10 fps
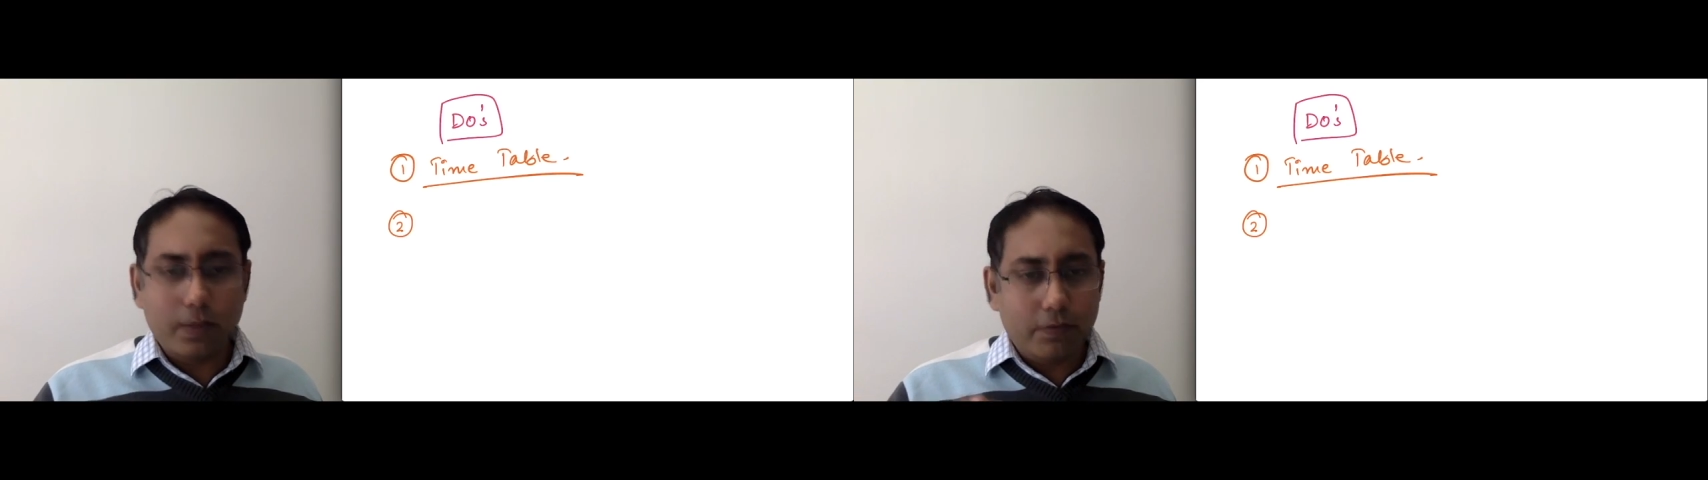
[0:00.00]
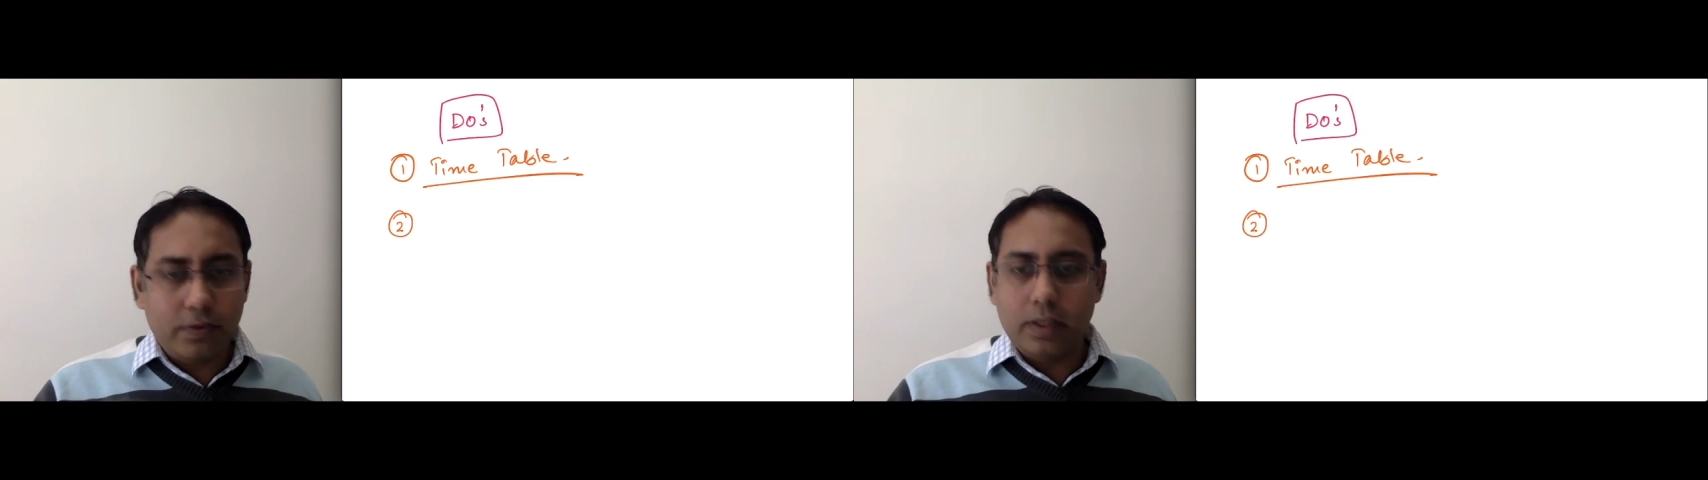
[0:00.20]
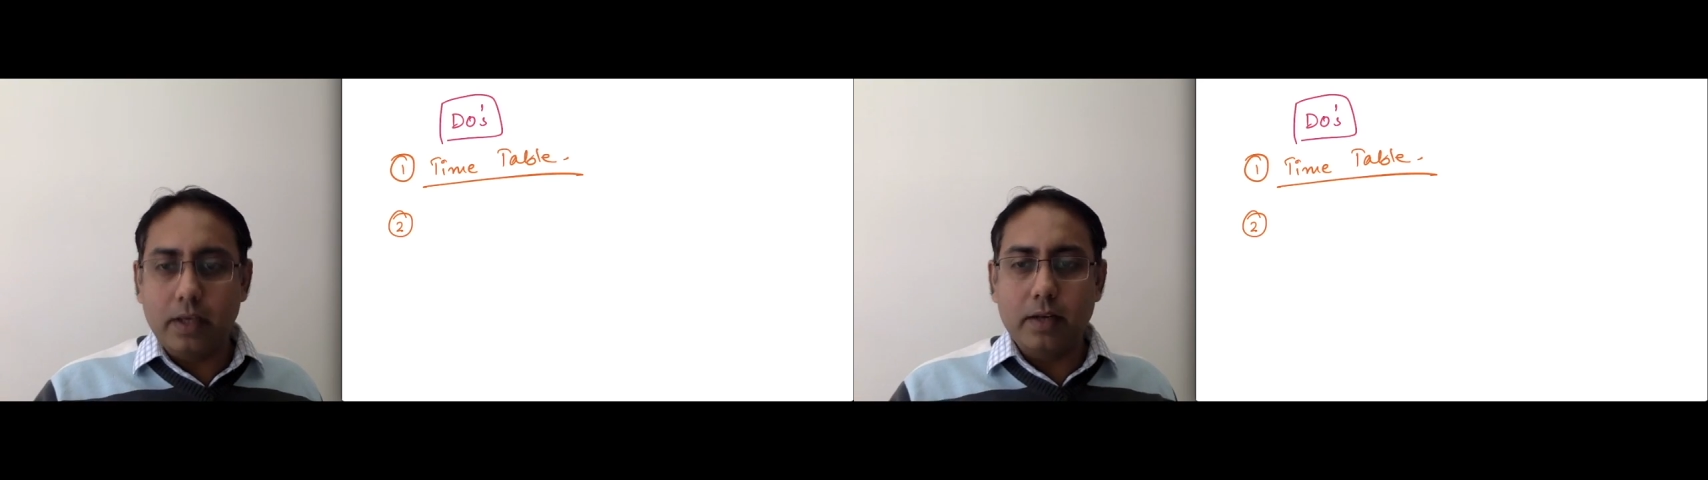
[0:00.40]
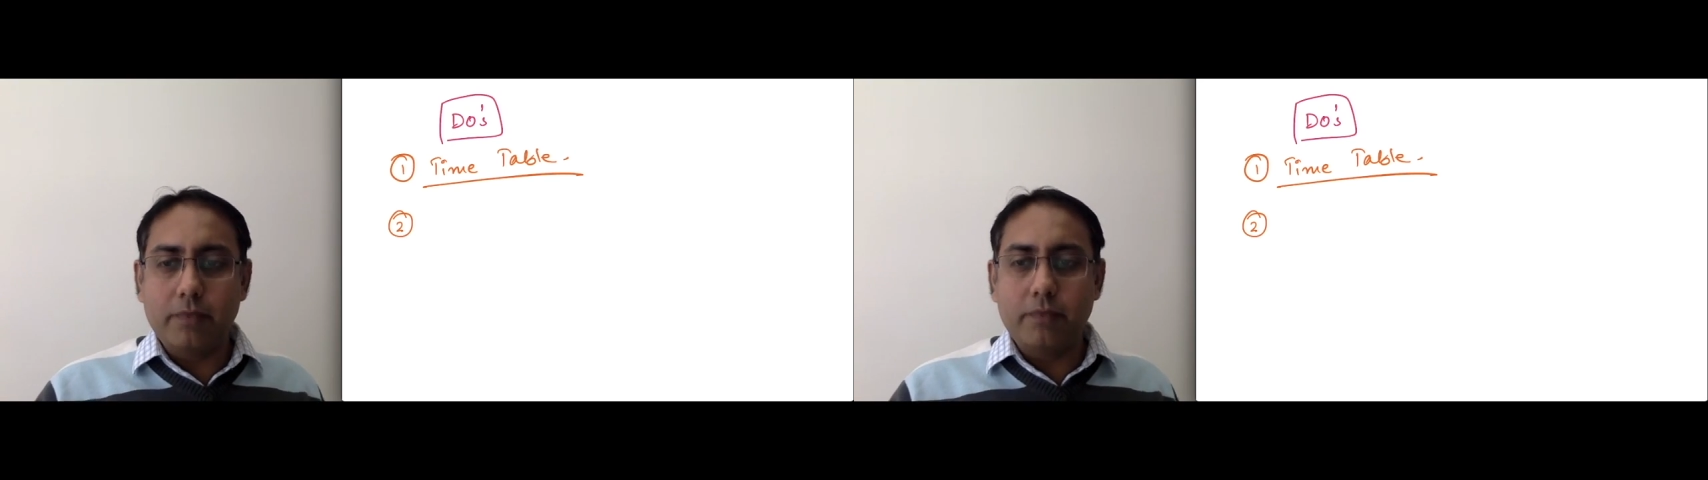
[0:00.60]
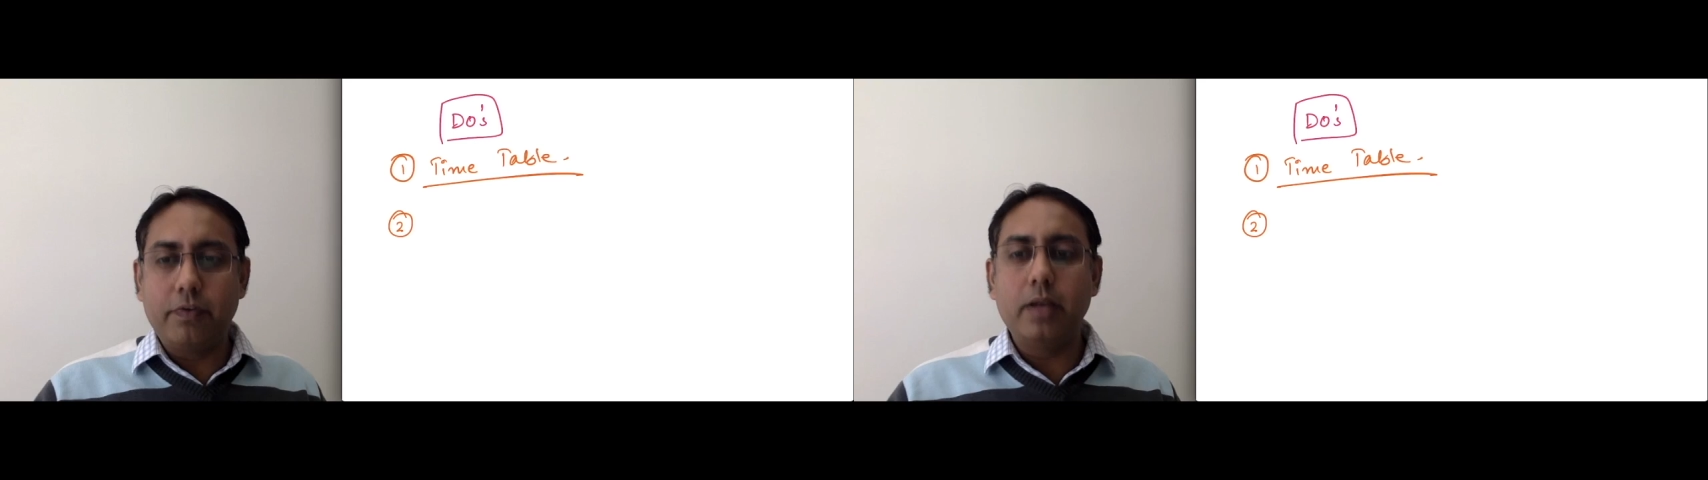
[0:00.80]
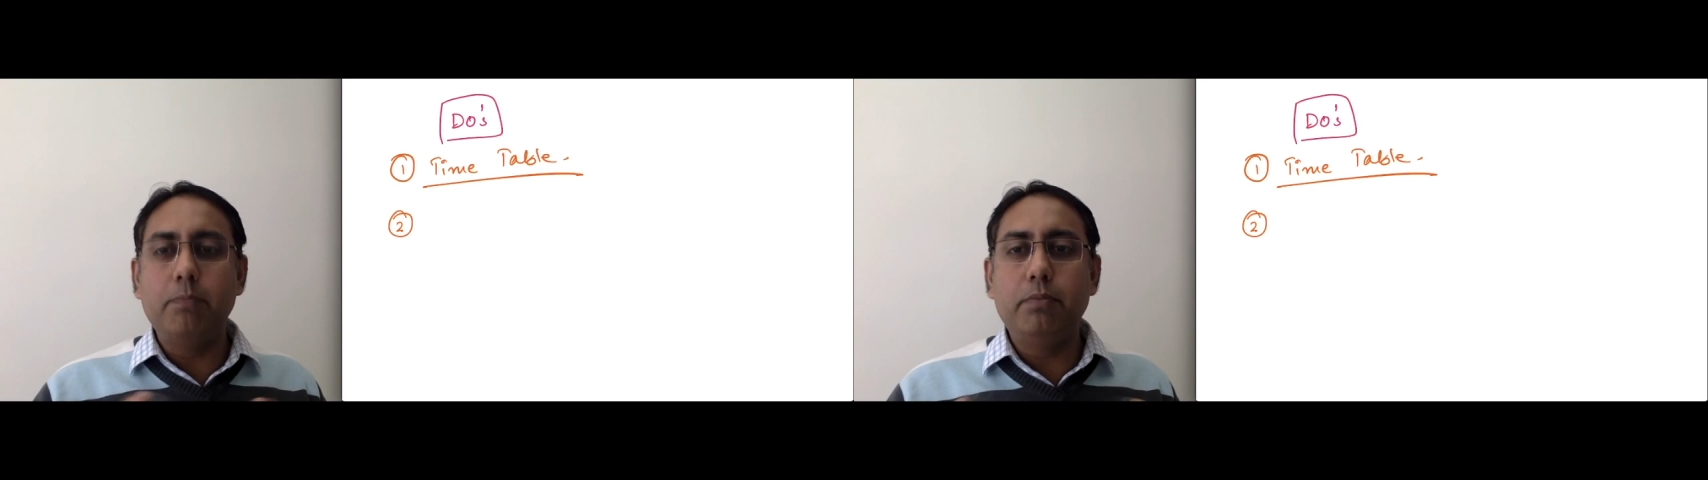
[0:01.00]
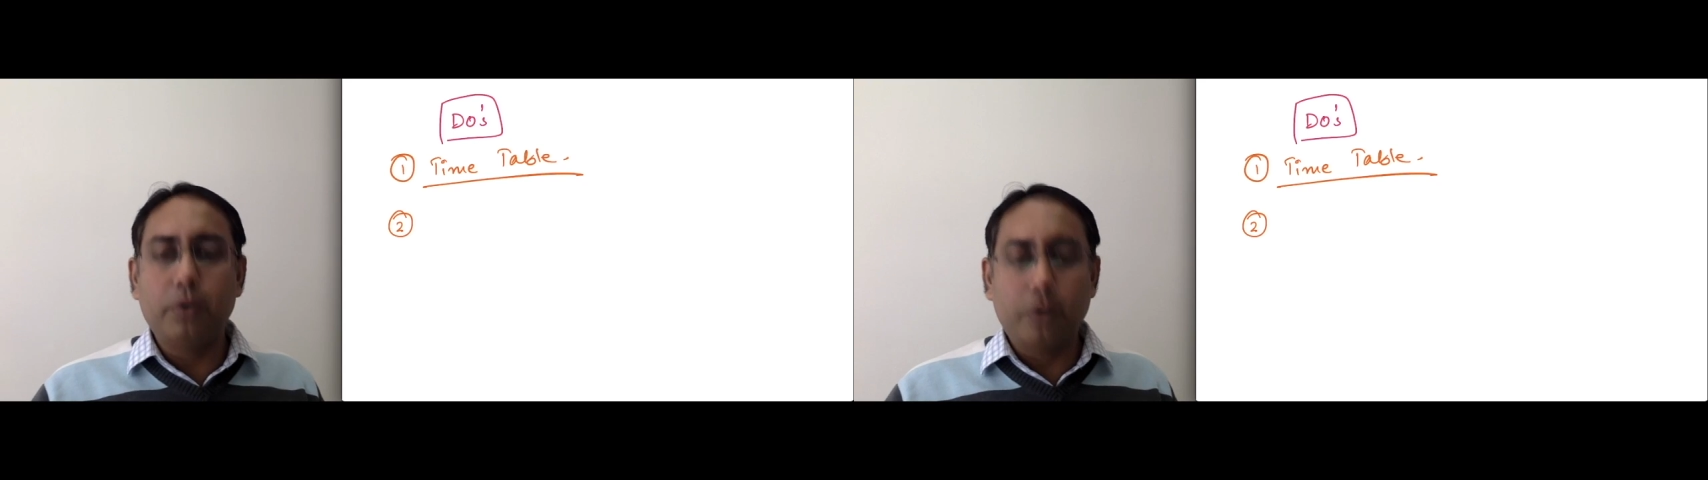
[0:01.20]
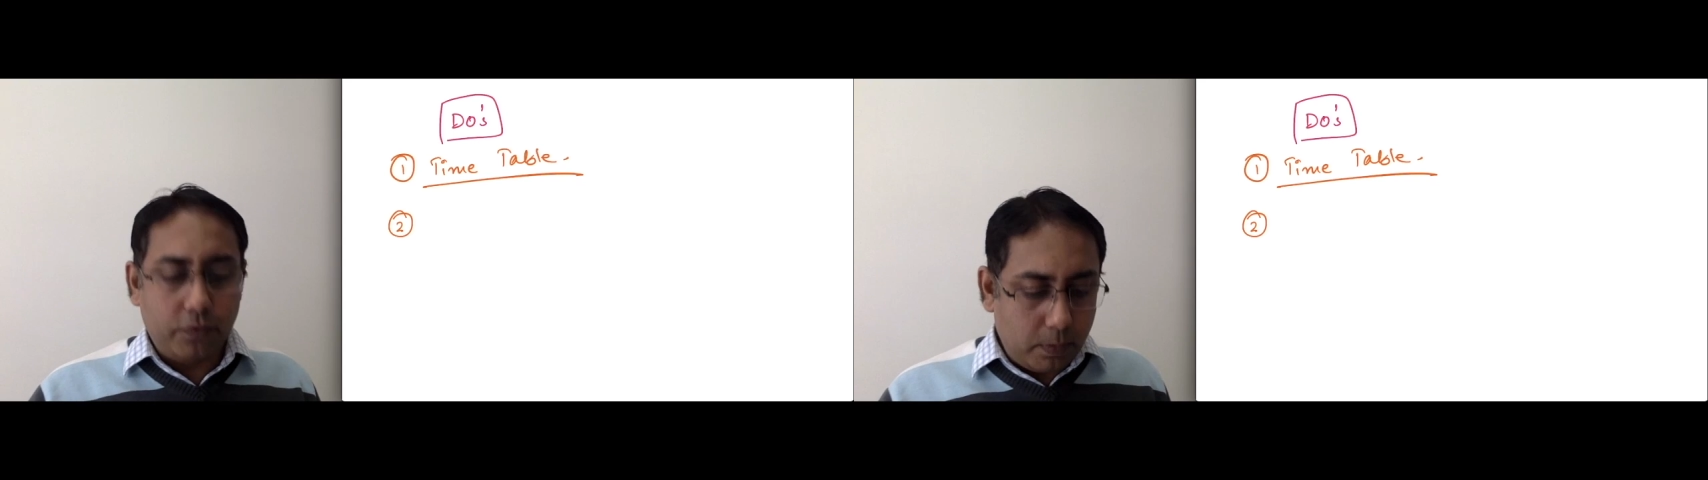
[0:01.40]
everything in a very
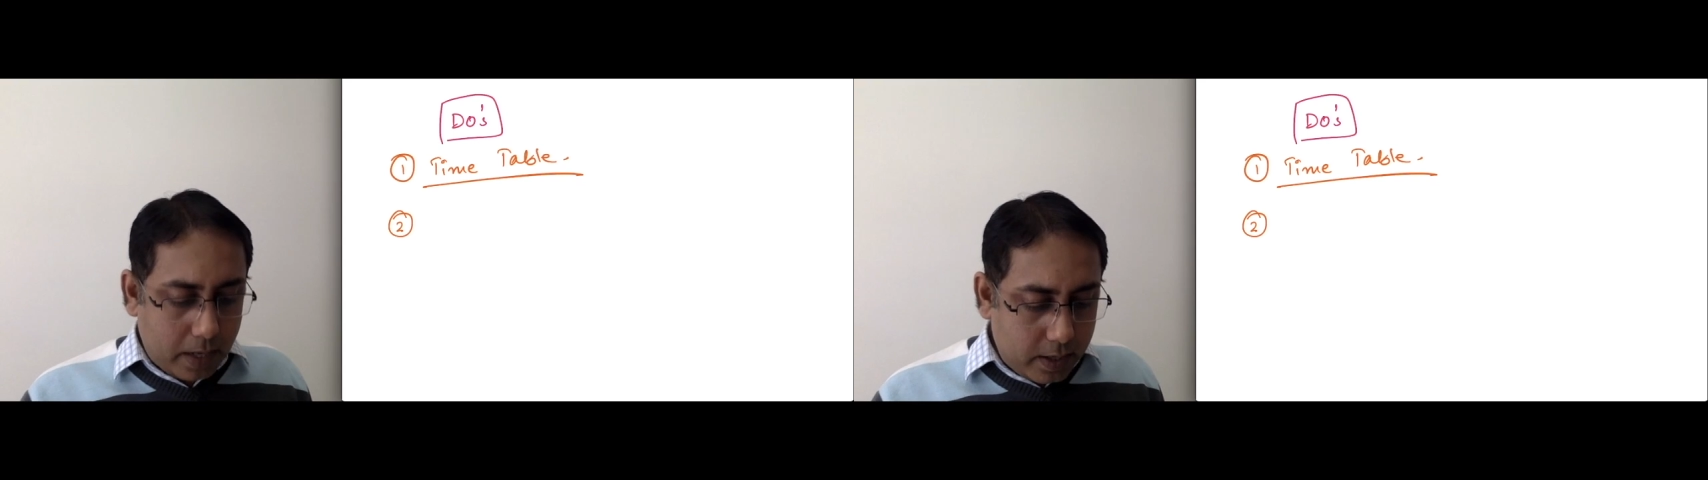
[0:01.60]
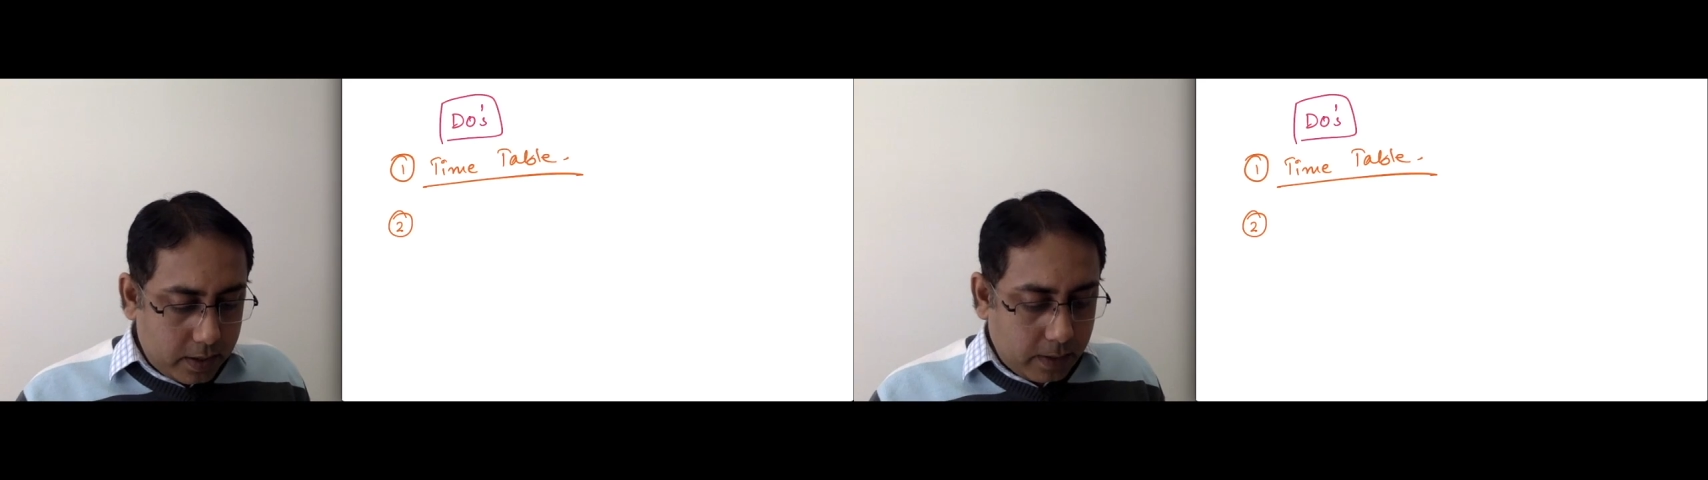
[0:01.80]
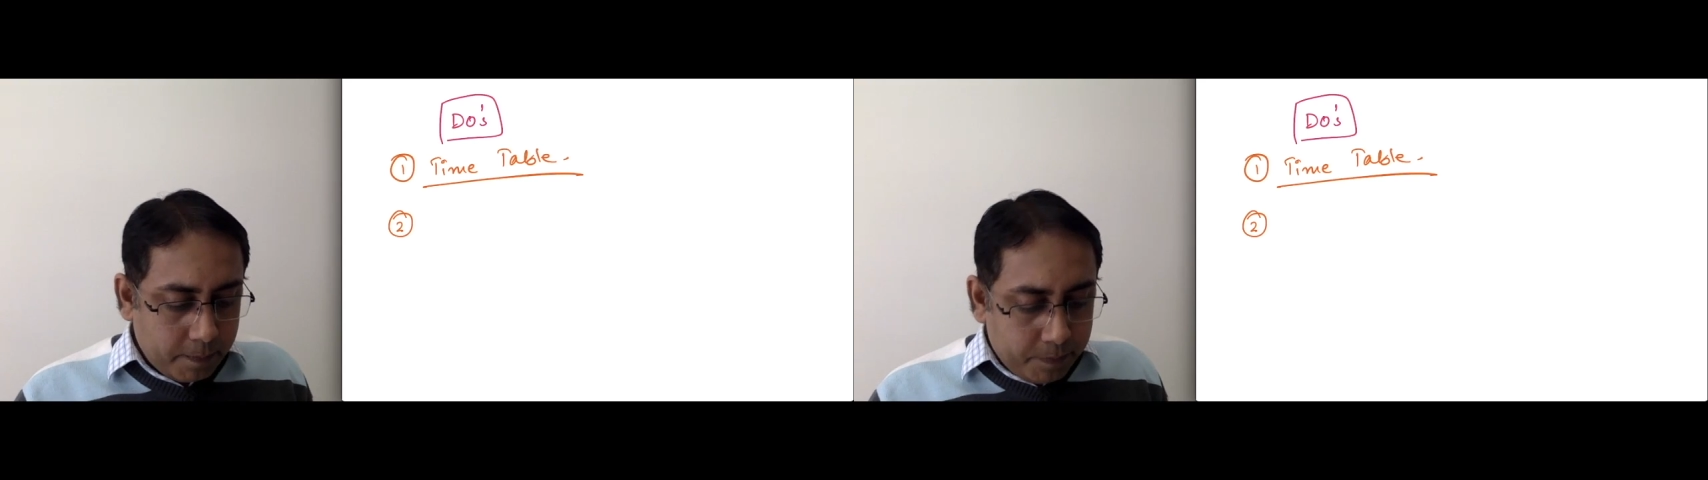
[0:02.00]
beautiful manner.